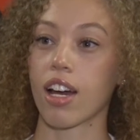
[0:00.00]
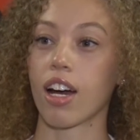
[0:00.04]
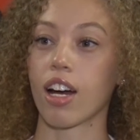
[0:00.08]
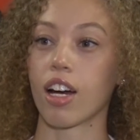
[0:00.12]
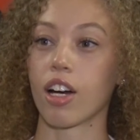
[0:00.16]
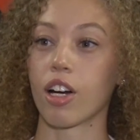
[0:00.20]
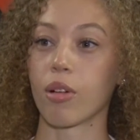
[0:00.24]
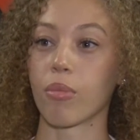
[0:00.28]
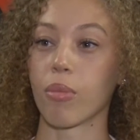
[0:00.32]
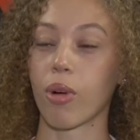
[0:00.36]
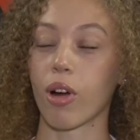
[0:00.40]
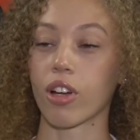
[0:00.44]

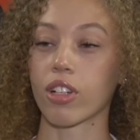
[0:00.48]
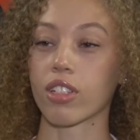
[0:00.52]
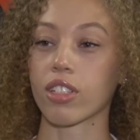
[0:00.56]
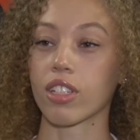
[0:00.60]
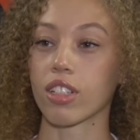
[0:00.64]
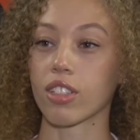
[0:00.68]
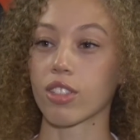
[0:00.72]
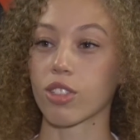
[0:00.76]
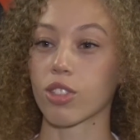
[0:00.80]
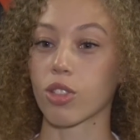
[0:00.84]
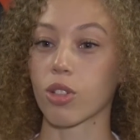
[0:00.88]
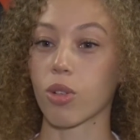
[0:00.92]
Our
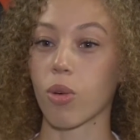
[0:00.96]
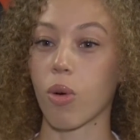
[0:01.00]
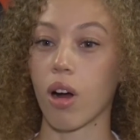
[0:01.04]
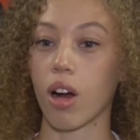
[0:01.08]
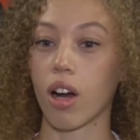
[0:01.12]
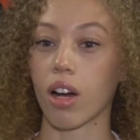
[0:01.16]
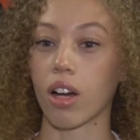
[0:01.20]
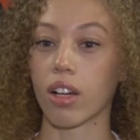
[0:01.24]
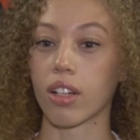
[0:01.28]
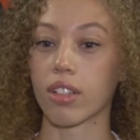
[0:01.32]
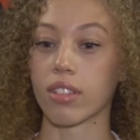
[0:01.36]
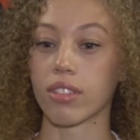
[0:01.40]
young
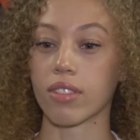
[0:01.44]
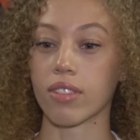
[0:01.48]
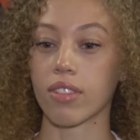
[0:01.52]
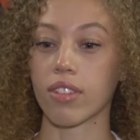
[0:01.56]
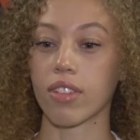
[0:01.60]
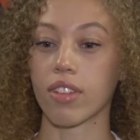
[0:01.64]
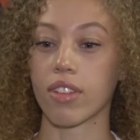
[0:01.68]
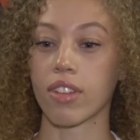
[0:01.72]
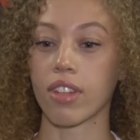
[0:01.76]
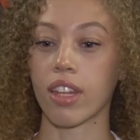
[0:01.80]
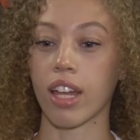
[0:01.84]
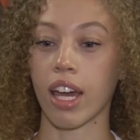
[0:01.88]
squad,
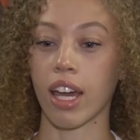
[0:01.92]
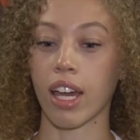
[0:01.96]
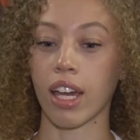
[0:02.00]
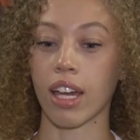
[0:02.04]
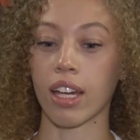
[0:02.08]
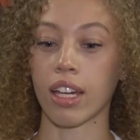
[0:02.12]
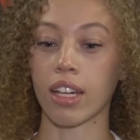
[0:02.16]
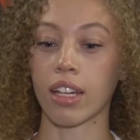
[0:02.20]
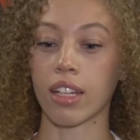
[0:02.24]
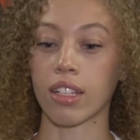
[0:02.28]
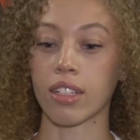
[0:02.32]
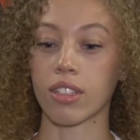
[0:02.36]

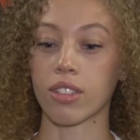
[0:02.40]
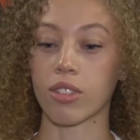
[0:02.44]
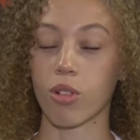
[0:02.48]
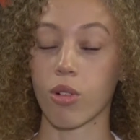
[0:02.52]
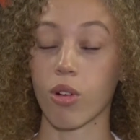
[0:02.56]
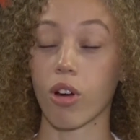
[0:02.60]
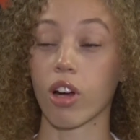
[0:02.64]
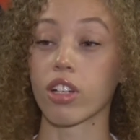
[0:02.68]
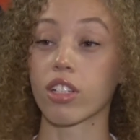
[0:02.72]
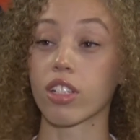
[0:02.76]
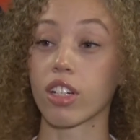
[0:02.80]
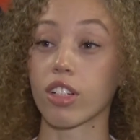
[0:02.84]

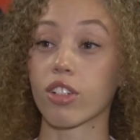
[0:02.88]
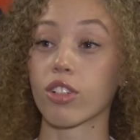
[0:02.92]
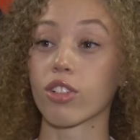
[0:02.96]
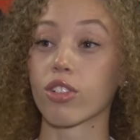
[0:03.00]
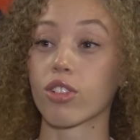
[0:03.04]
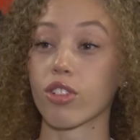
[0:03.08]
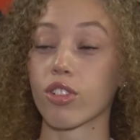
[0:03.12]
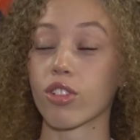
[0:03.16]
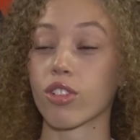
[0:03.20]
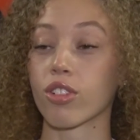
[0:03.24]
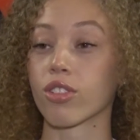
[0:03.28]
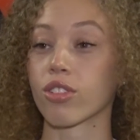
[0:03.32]
our younger
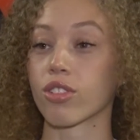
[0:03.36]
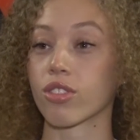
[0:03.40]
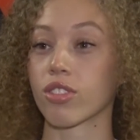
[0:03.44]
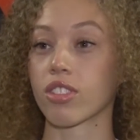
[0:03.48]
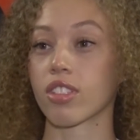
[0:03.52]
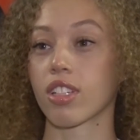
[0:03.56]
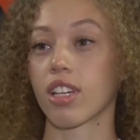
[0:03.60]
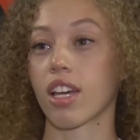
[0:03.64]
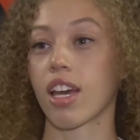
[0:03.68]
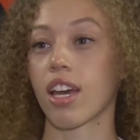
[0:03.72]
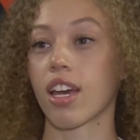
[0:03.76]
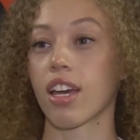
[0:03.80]

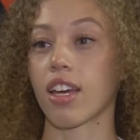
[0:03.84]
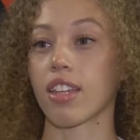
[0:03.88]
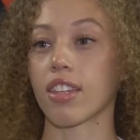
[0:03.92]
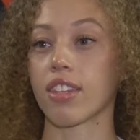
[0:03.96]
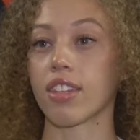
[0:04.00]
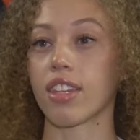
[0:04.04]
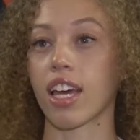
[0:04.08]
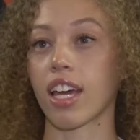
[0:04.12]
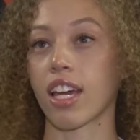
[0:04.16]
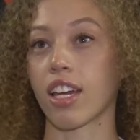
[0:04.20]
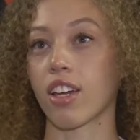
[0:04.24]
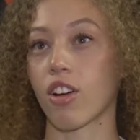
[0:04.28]
girls,
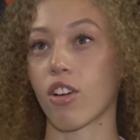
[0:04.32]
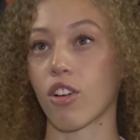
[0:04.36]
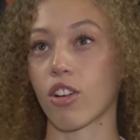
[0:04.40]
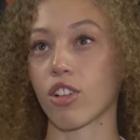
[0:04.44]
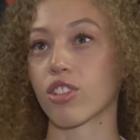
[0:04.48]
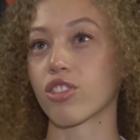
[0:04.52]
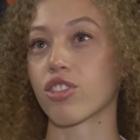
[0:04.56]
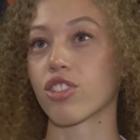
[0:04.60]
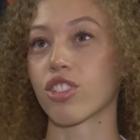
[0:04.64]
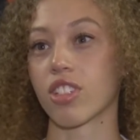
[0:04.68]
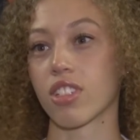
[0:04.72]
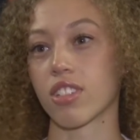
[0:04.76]
they
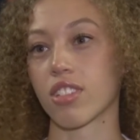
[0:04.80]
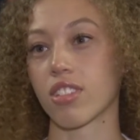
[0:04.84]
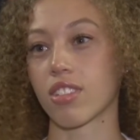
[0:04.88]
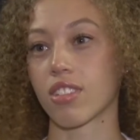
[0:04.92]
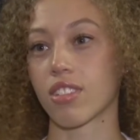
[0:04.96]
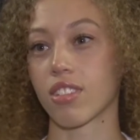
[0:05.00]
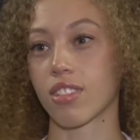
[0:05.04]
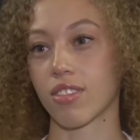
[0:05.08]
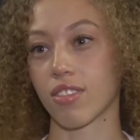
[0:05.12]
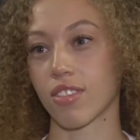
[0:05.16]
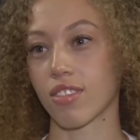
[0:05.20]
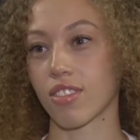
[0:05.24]
aren't
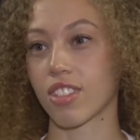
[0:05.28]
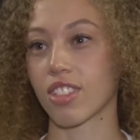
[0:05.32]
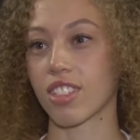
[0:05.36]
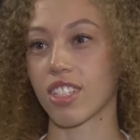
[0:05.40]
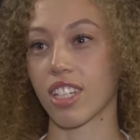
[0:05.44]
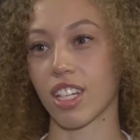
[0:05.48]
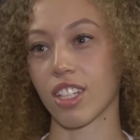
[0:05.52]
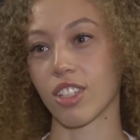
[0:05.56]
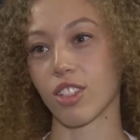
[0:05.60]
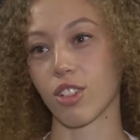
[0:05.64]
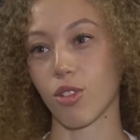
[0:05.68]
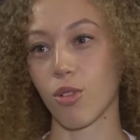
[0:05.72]
just
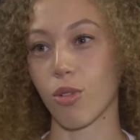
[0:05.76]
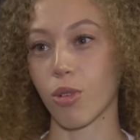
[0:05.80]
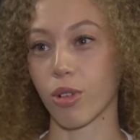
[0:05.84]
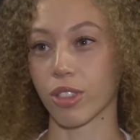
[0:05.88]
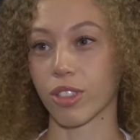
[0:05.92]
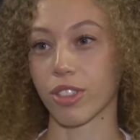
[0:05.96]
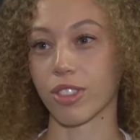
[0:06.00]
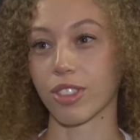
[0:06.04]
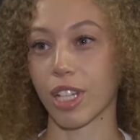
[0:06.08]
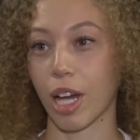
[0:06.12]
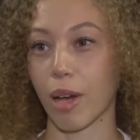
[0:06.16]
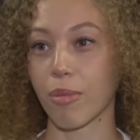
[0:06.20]
sit in the
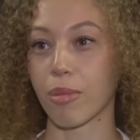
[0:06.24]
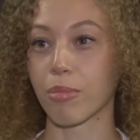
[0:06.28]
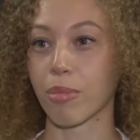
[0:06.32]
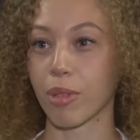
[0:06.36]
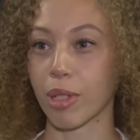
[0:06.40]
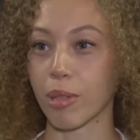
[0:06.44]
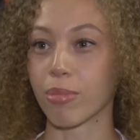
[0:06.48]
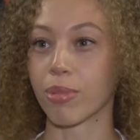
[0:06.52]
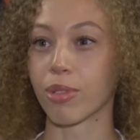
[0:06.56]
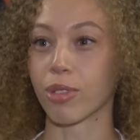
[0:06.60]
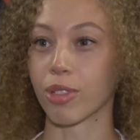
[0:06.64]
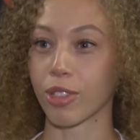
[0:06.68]
corner type of
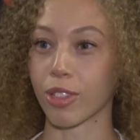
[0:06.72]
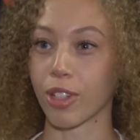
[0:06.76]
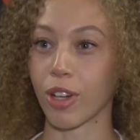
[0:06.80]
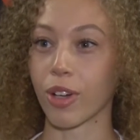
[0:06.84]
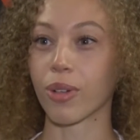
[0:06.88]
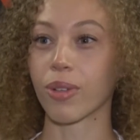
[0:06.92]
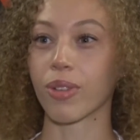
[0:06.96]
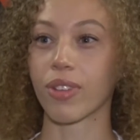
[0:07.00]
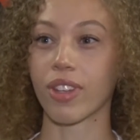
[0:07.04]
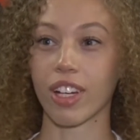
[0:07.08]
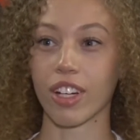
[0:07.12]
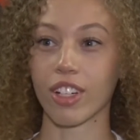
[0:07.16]
people, you
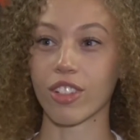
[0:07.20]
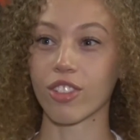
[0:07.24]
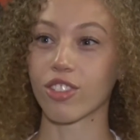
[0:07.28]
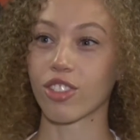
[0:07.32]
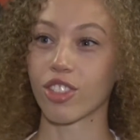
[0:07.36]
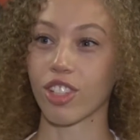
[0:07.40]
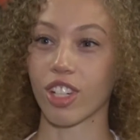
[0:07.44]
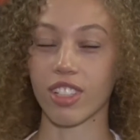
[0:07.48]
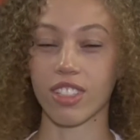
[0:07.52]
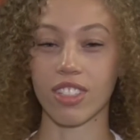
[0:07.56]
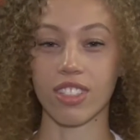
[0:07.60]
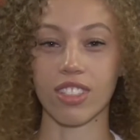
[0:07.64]
know? They're
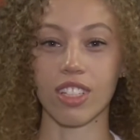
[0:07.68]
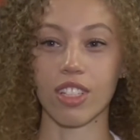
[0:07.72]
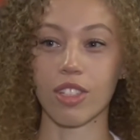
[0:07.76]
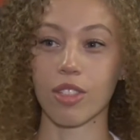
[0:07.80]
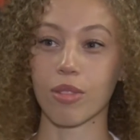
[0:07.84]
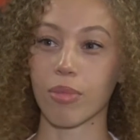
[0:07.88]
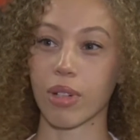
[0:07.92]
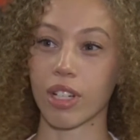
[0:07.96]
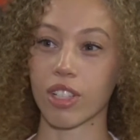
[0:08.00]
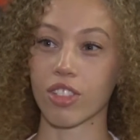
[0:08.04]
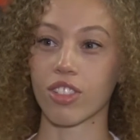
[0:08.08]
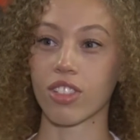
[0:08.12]
just
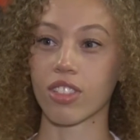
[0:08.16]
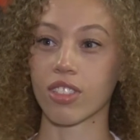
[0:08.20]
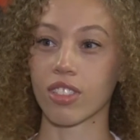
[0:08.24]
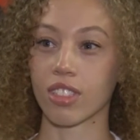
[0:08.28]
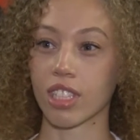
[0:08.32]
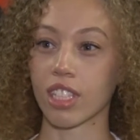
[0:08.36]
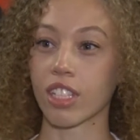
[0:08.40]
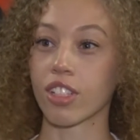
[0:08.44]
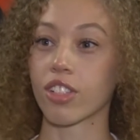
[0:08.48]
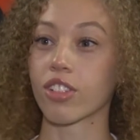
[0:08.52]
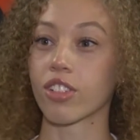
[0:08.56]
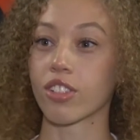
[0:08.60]
as much as
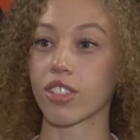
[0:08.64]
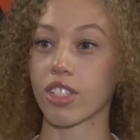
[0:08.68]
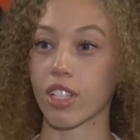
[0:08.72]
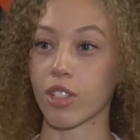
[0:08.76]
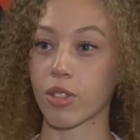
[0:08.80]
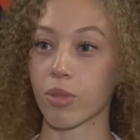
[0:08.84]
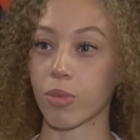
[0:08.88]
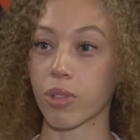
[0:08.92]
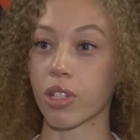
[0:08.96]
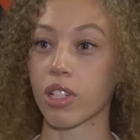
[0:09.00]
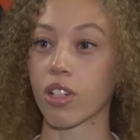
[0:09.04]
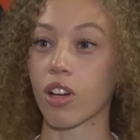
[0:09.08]
leaders
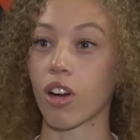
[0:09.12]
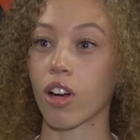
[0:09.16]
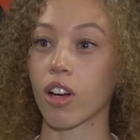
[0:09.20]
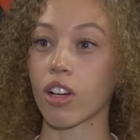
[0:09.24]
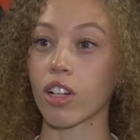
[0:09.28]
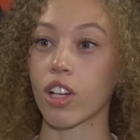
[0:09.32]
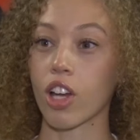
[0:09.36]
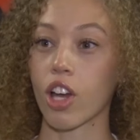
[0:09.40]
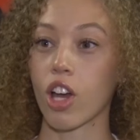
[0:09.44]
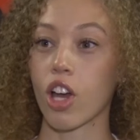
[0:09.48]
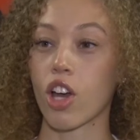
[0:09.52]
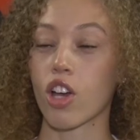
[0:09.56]
as we
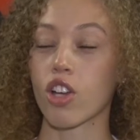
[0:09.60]
are.